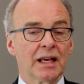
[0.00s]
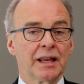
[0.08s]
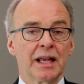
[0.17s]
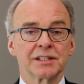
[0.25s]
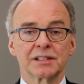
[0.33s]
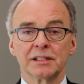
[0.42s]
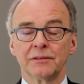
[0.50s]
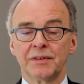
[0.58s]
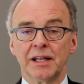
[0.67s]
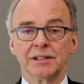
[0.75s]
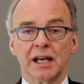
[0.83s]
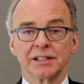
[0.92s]
and as
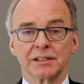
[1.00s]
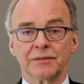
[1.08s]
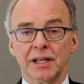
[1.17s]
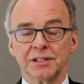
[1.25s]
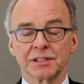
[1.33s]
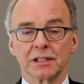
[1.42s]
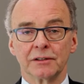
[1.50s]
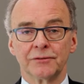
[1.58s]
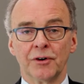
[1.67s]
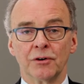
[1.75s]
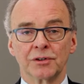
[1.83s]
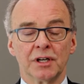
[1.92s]
events
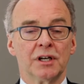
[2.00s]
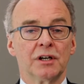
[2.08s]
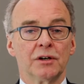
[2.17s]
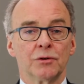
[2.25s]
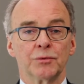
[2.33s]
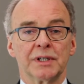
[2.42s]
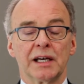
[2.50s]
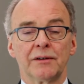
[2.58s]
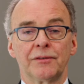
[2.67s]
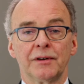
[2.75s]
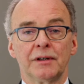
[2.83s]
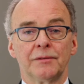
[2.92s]
unfold, we
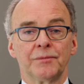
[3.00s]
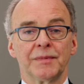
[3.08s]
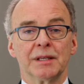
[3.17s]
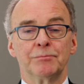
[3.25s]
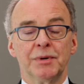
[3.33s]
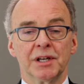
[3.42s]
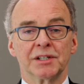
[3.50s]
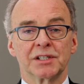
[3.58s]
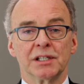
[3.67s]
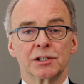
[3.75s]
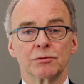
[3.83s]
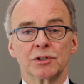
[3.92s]
have the
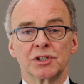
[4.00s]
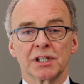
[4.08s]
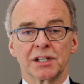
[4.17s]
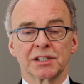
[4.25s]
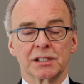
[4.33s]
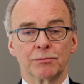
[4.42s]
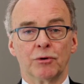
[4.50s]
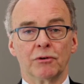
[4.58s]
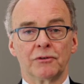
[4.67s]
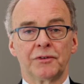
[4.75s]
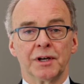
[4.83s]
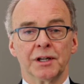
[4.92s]
ability to adjust the
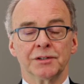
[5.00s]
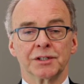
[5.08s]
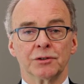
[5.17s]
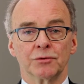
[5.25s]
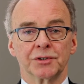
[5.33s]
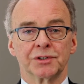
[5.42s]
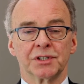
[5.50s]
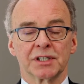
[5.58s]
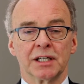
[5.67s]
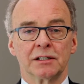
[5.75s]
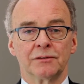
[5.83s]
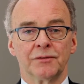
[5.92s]
portfolios in order to
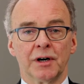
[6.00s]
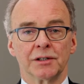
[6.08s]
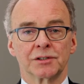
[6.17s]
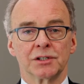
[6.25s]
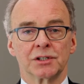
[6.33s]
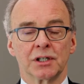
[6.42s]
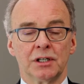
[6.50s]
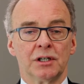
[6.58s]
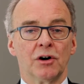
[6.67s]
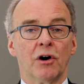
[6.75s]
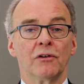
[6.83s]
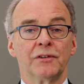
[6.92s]
take advantage
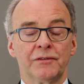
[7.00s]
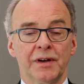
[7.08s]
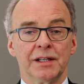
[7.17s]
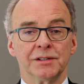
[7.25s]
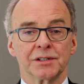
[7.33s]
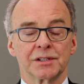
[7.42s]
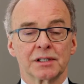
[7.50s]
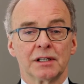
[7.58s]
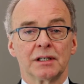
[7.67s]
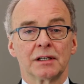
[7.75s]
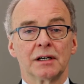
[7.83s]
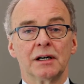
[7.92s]
of events
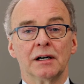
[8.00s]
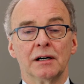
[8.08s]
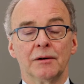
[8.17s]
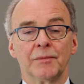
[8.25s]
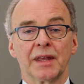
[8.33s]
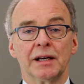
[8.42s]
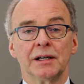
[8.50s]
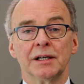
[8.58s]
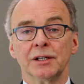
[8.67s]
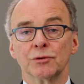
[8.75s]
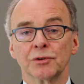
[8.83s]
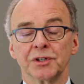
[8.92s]

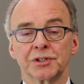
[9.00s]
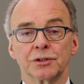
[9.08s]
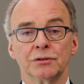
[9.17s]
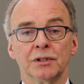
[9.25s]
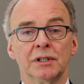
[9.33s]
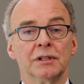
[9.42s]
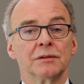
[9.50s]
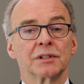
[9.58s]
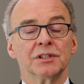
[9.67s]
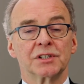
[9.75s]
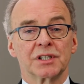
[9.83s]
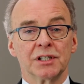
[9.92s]
in order to
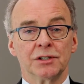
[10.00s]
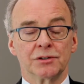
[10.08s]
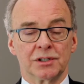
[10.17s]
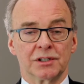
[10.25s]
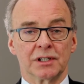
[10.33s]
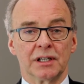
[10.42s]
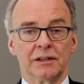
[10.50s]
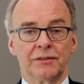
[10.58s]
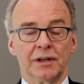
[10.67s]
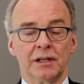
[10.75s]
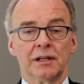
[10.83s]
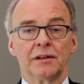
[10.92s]
continue to
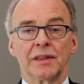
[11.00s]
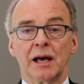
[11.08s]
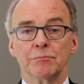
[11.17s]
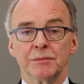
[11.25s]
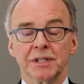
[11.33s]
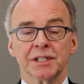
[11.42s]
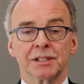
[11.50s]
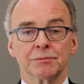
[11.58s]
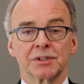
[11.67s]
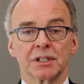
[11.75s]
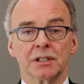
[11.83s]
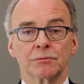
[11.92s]
deliver that
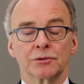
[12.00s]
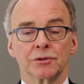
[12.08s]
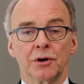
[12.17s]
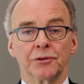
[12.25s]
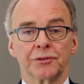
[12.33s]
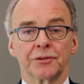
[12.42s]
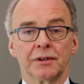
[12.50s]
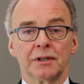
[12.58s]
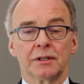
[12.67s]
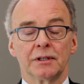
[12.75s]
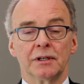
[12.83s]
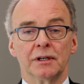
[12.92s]
medium-term growth
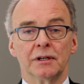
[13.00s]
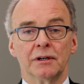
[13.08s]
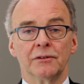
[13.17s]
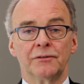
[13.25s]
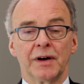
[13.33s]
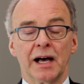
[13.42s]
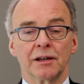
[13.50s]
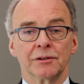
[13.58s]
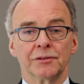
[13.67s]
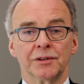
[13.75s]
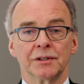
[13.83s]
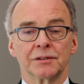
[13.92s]
of
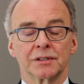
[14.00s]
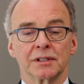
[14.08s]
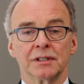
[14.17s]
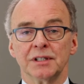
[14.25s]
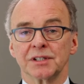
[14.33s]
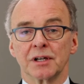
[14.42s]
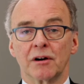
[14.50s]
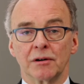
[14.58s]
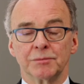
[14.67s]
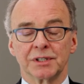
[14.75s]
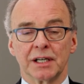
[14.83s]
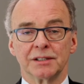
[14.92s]
value that is our
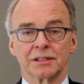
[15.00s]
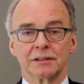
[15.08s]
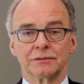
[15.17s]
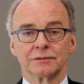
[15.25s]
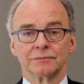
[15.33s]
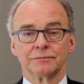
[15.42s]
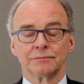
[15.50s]
objective.